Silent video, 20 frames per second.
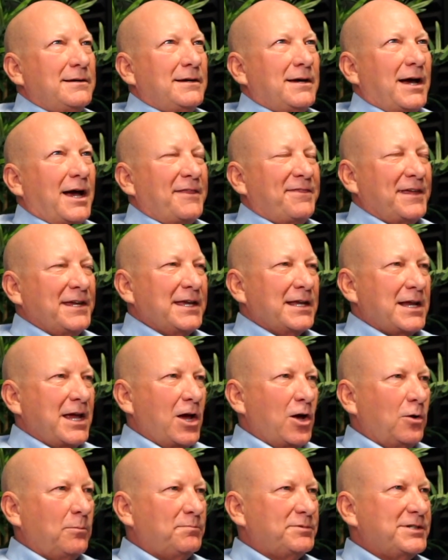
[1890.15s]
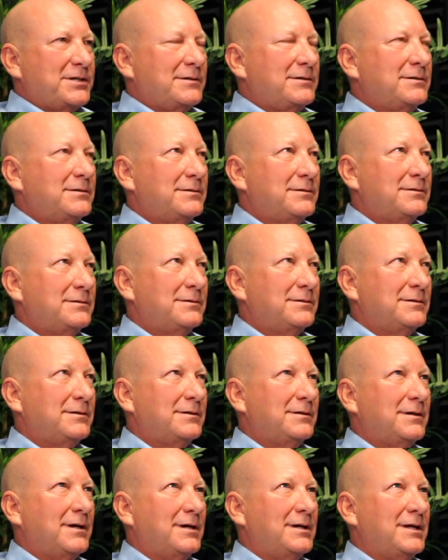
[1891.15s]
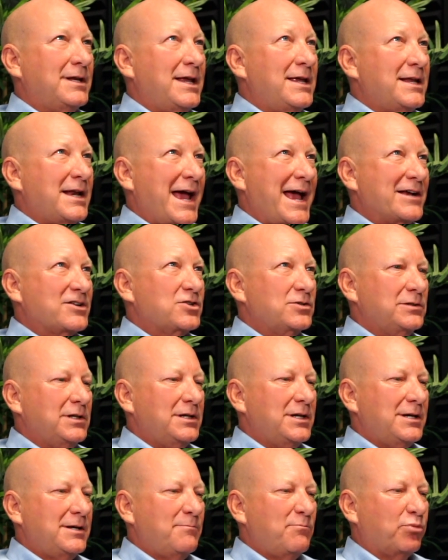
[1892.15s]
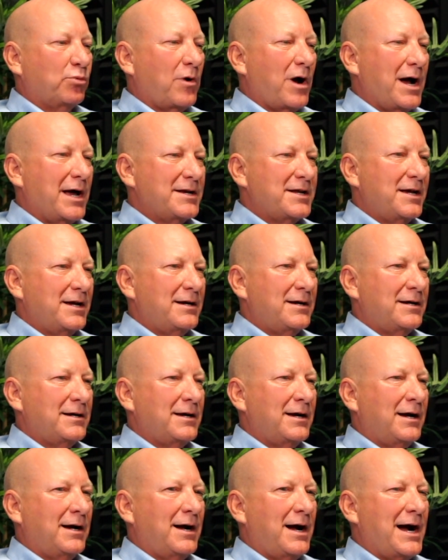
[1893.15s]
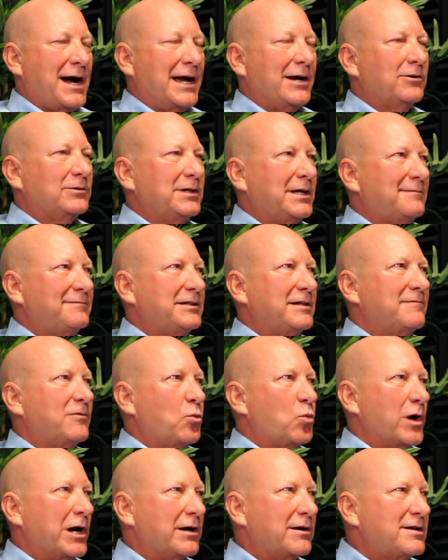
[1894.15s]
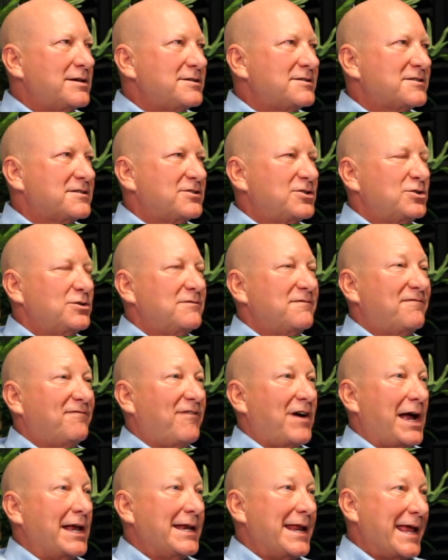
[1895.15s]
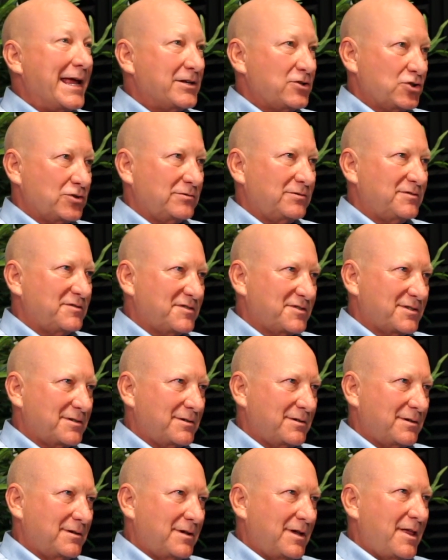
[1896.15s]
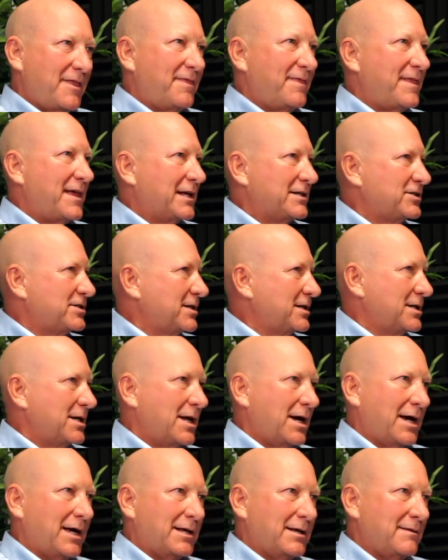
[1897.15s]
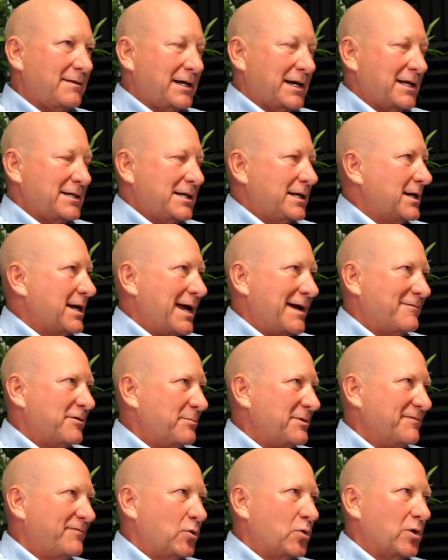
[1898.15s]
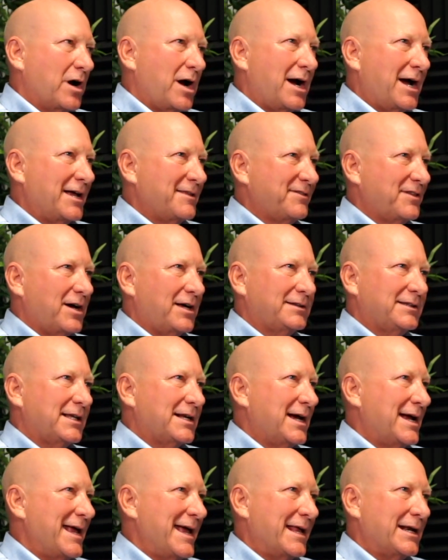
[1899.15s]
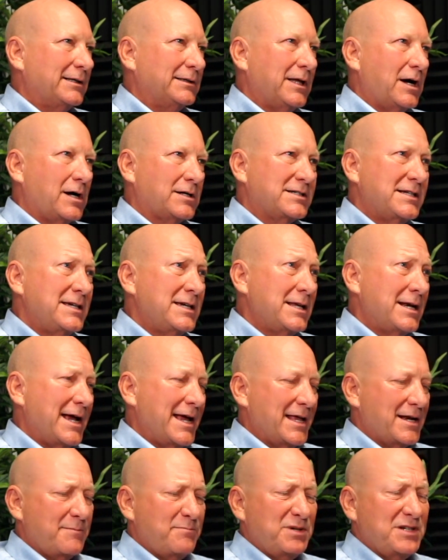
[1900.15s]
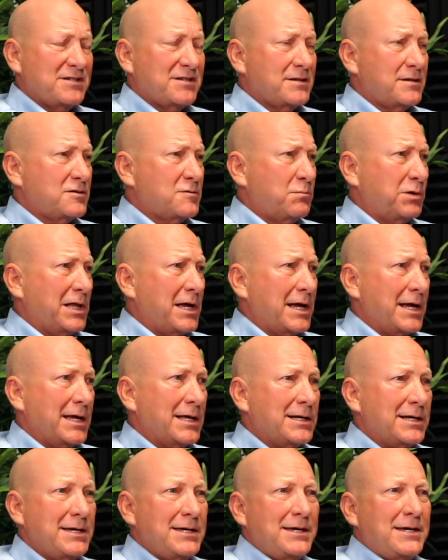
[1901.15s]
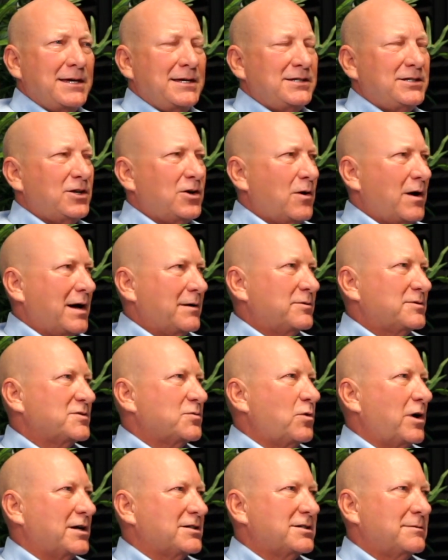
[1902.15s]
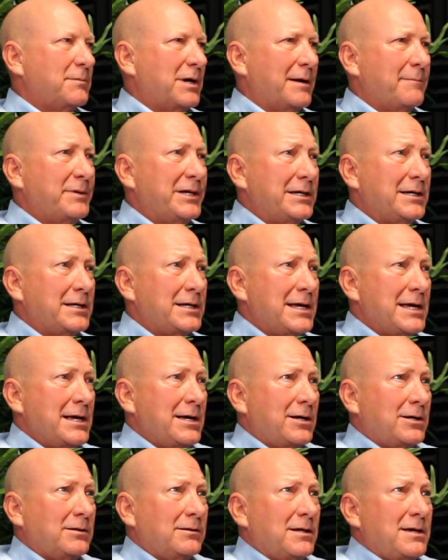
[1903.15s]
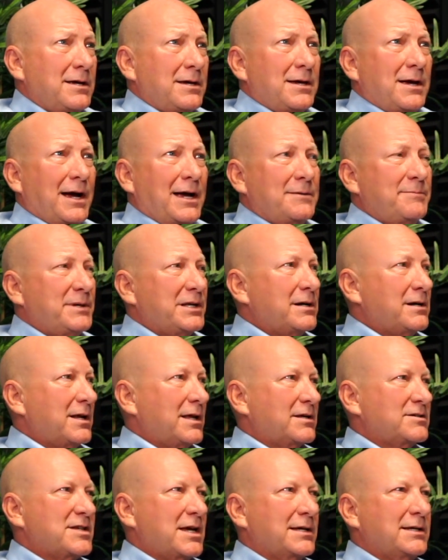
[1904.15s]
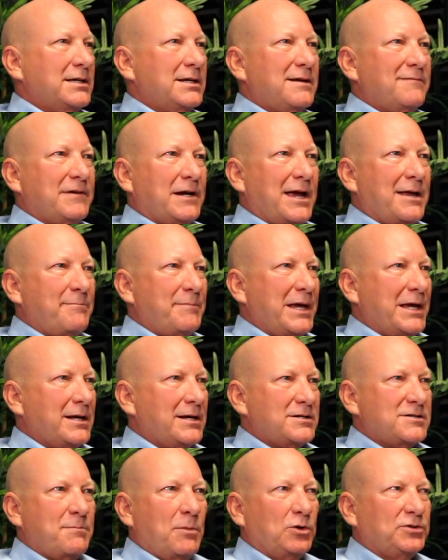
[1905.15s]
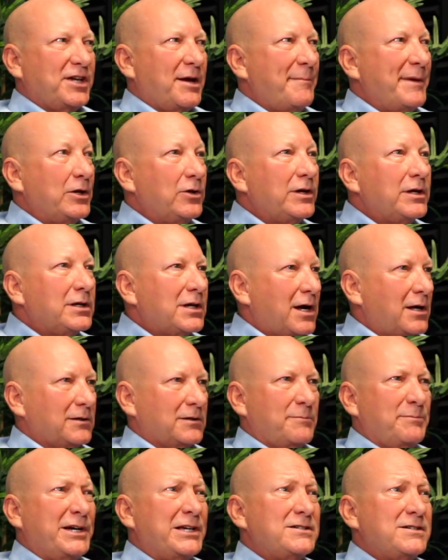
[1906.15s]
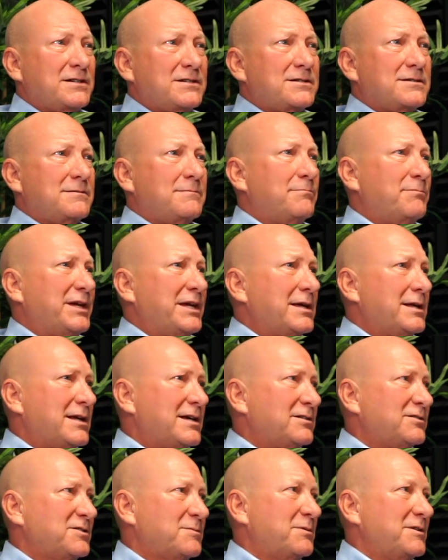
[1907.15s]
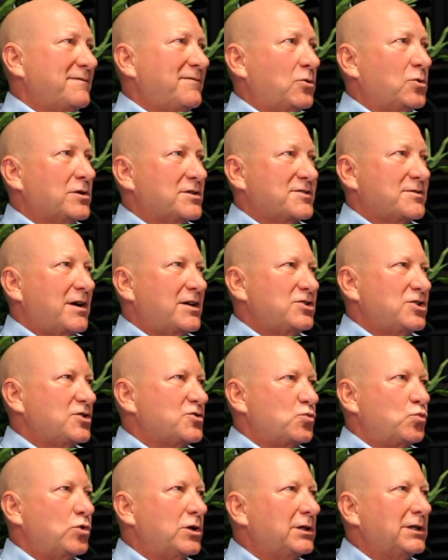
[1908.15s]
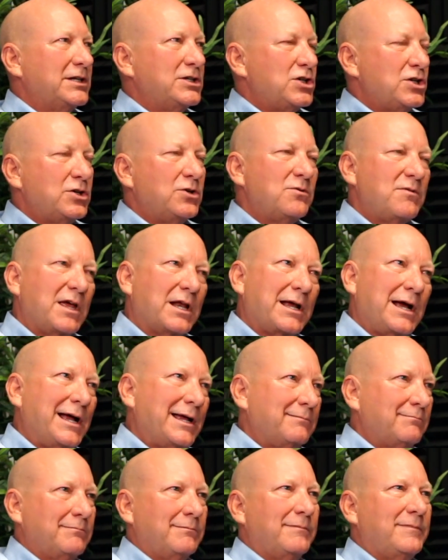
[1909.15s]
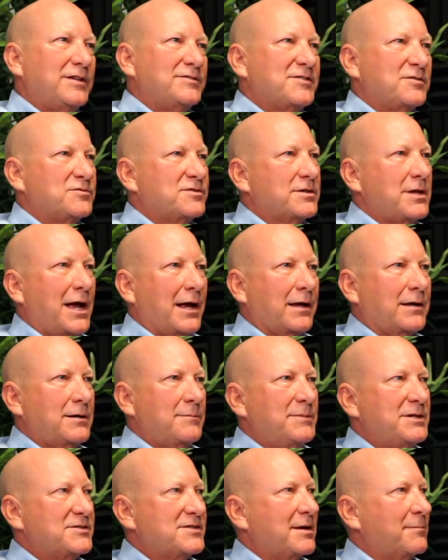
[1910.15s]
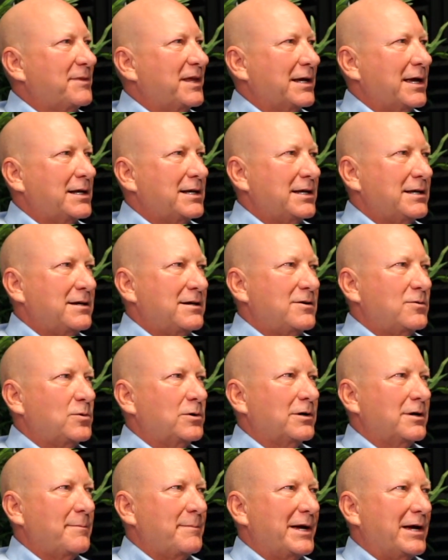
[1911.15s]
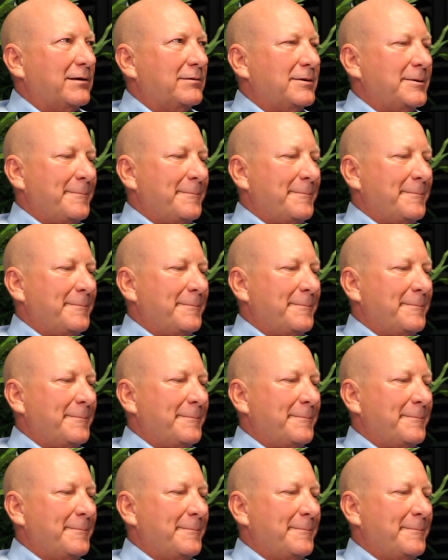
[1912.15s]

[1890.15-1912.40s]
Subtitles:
I think it helped. It actually brought a higher level of awareness to financials that I didn't have it before. I thought that I had it locked in. I had a business plan. I was watching my P&L. I'd been an executive and I'd managed multi-million-dollar budgets and P&Ls before, so I just really knew that this was not going to be something I needed to worry about.